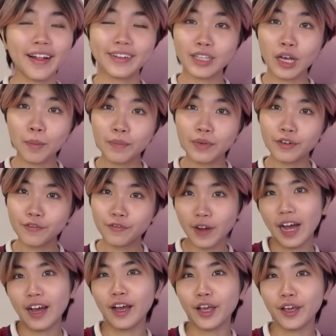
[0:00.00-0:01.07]
Number
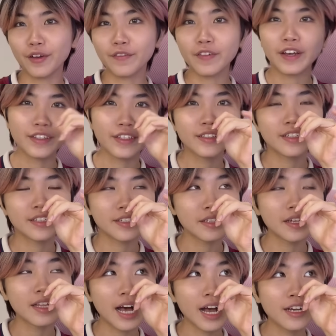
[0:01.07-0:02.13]
five, and this is
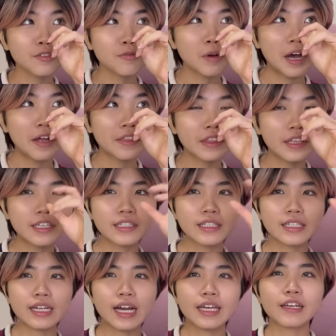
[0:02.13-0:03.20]
the last one. This
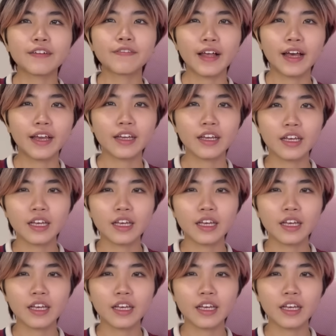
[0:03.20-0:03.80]
is kind of like